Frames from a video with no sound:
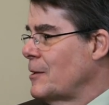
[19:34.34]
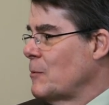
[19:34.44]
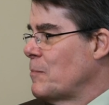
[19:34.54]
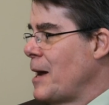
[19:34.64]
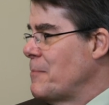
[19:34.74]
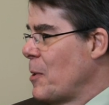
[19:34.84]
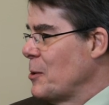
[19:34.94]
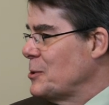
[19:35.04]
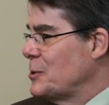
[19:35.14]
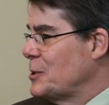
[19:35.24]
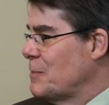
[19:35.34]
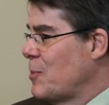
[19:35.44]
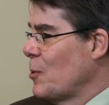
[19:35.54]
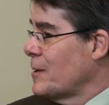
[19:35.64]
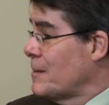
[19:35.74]
bipartisan
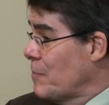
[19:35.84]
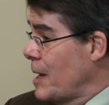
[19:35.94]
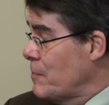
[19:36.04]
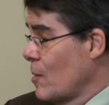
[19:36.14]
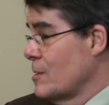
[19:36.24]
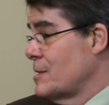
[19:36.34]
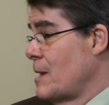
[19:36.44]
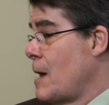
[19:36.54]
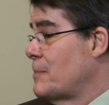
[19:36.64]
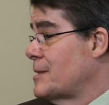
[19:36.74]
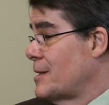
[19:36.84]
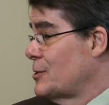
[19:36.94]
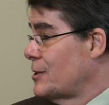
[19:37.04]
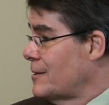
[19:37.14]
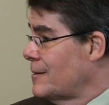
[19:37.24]
support and bipartisan
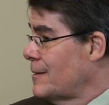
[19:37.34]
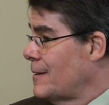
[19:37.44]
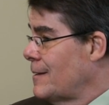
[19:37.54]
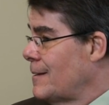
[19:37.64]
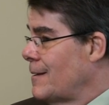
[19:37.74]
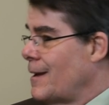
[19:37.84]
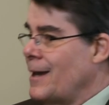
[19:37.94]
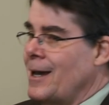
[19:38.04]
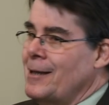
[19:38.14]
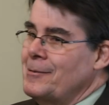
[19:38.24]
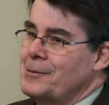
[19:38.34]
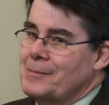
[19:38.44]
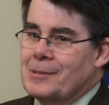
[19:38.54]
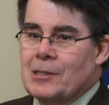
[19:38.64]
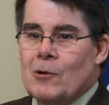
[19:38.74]
opposition. And
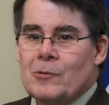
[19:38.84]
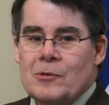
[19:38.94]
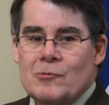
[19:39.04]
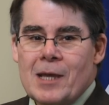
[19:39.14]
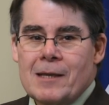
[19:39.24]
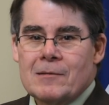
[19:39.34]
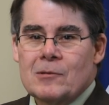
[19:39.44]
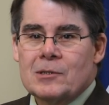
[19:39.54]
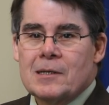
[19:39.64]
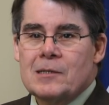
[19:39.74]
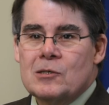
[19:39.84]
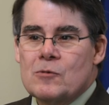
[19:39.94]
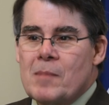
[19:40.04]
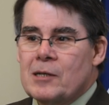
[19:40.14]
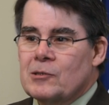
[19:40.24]
so you take those things, you
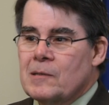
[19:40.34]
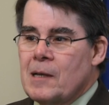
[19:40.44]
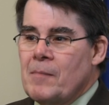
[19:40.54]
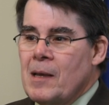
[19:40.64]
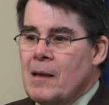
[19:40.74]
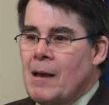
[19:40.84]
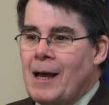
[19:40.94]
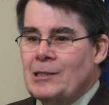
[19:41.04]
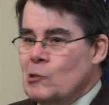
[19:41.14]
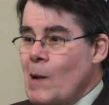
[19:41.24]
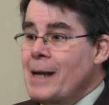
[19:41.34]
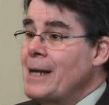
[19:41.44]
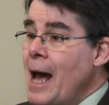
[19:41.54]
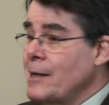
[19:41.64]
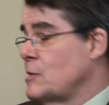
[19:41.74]
measure them. I try
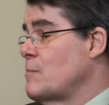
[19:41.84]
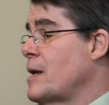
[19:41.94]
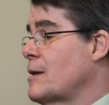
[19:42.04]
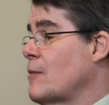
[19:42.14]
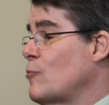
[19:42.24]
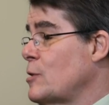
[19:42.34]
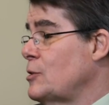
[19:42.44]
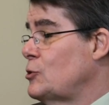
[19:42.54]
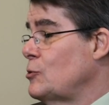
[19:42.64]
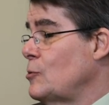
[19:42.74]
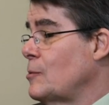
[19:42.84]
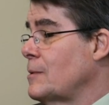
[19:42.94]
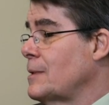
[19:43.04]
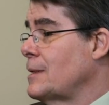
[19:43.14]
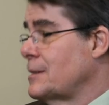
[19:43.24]
not to make every issue
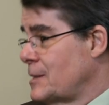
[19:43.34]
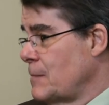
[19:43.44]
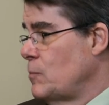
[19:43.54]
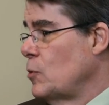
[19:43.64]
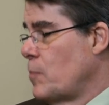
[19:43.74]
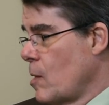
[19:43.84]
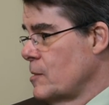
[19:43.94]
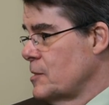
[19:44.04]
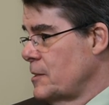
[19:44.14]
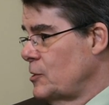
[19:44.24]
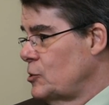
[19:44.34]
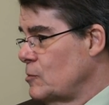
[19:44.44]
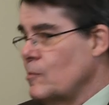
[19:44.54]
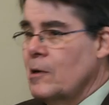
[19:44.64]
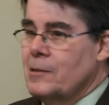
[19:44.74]
a simple partisan
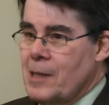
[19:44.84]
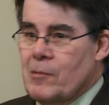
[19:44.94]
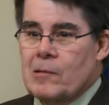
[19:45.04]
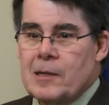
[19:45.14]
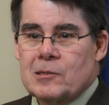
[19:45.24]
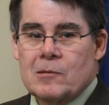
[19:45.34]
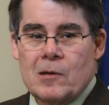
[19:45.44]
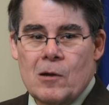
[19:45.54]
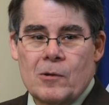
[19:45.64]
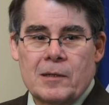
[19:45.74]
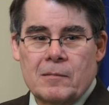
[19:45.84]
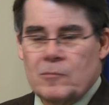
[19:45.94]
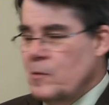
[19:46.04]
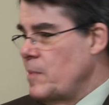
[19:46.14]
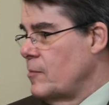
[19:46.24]
issue where Democrats are no
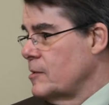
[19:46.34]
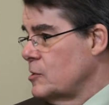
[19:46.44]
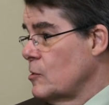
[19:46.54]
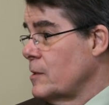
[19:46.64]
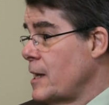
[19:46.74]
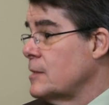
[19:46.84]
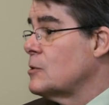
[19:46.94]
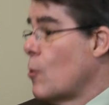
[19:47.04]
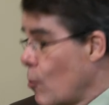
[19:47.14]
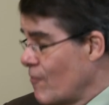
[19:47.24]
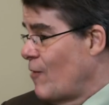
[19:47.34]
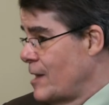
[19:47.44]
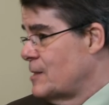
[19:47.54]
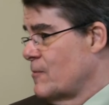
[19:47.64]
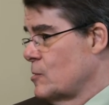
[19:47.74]
and Republicans are yes, or
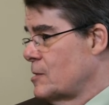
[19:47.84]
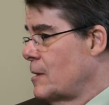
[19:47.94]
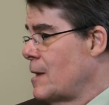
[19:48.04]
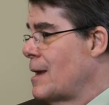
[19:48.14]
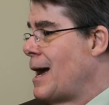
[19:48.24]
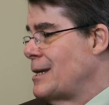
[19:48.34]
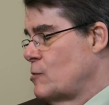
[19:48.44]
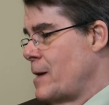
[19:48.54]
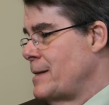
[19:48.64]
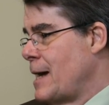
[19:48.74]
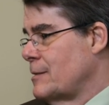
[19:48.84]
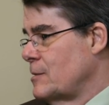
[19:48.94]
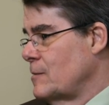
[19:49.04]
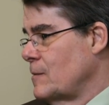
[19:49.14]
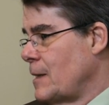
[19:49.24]
vice versa. I try not
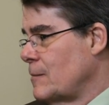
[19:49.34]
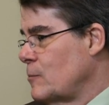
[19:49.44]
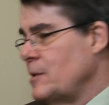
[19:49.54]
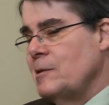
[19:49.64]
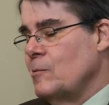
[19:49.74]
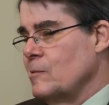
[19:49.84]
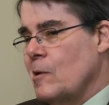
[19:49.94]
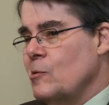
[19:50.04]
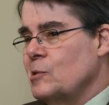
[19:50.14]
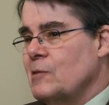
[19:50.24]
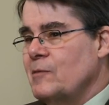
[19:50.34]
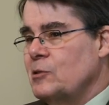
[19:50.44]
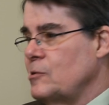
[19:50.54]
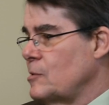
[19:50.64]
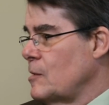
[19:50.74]
to do that. We deal with a host of
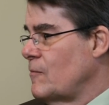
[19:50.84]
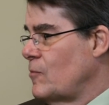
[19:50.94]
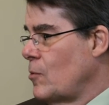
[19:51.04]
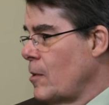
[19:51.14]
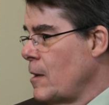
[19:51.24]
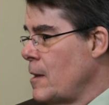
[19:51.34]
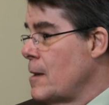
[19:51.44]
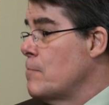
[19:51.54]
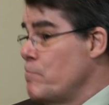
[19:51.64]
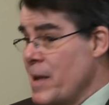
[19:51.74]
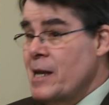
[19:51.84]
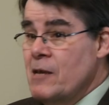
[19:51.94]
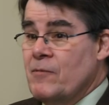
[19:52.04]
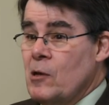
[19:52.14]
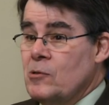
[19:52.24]
issues on the floor.
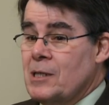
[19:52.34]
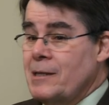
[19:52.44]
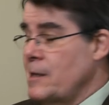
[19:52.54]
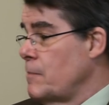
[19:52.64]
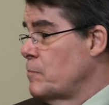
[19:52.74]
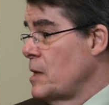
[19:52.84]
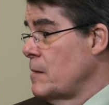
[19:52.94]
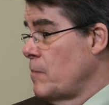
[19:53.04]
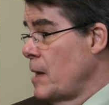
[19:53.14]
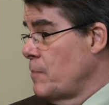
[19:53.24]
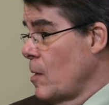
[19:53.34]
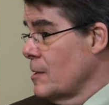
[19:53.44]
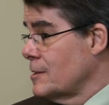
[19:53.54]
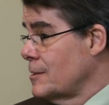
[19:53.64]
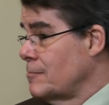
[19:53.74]
Many of those end up being
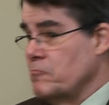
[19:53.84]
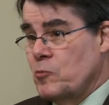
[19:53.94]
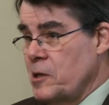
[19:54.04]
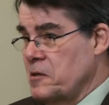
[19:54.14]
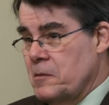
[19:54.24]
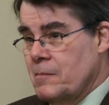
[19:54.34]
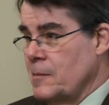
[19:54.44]
bipartisan with